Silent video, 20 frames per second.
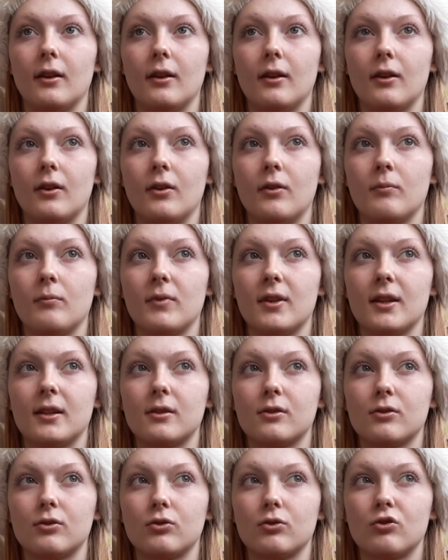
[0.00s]
and
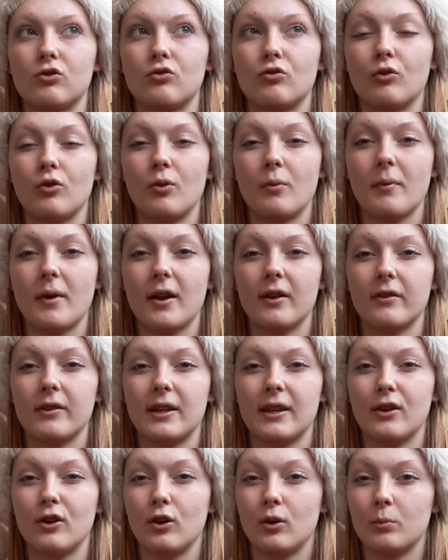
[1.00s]
this
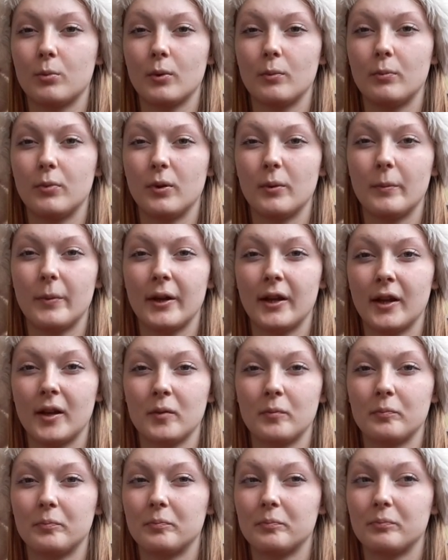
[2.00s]
strawberry Hubba
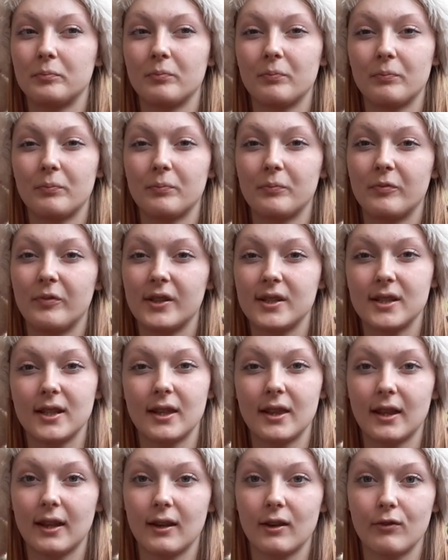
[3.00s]
Bubba fizzy
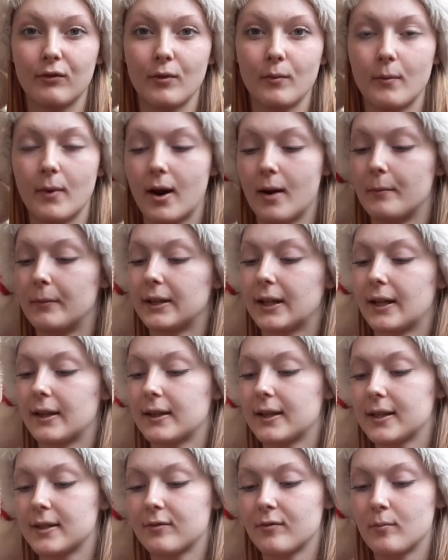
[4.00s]
thing for Mum, and then
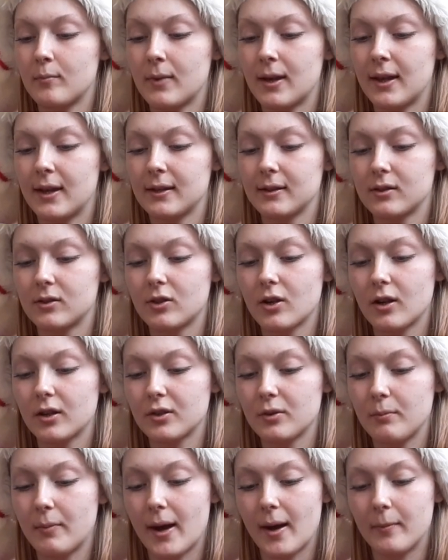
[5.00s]
this for me. It's
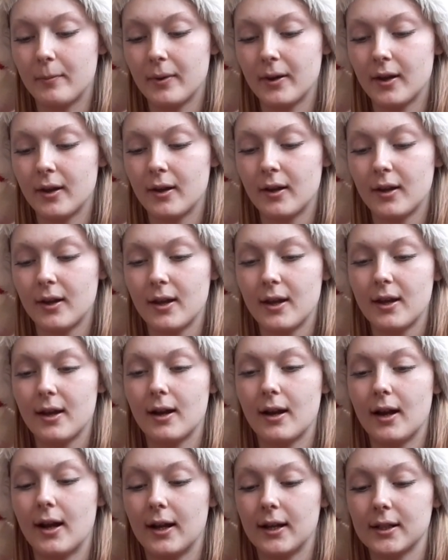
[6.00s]
Dr. Pepper
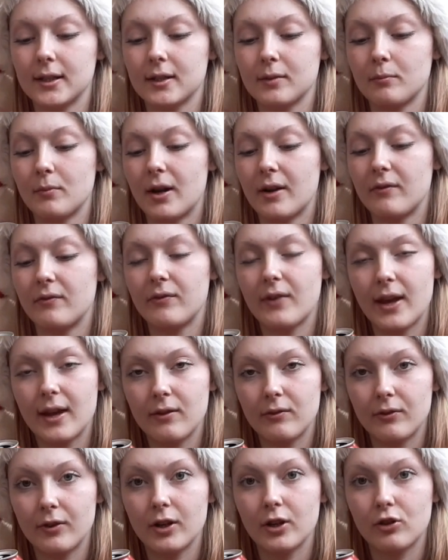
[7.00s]
and my
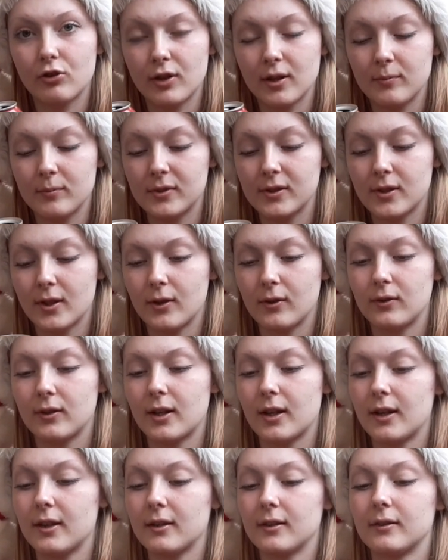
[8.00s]
favourite cream
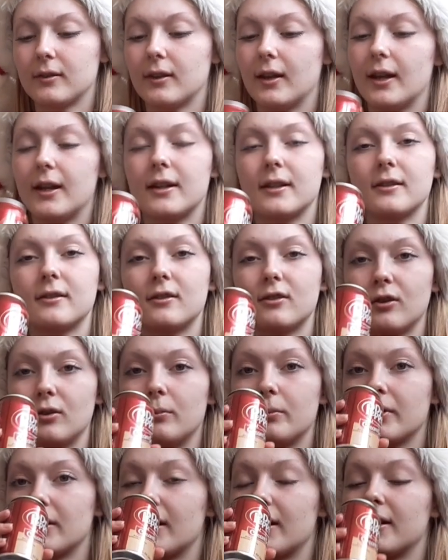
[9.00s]
soda, and it's
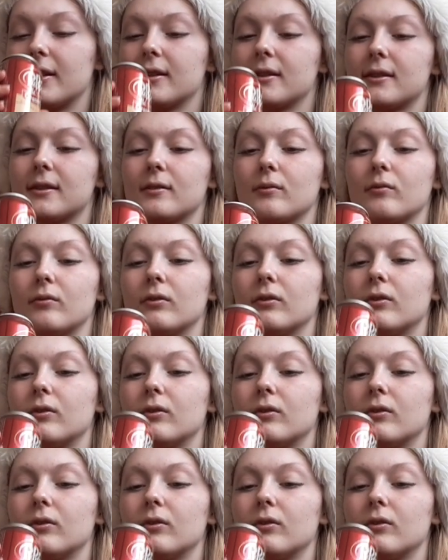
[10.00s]
super nice.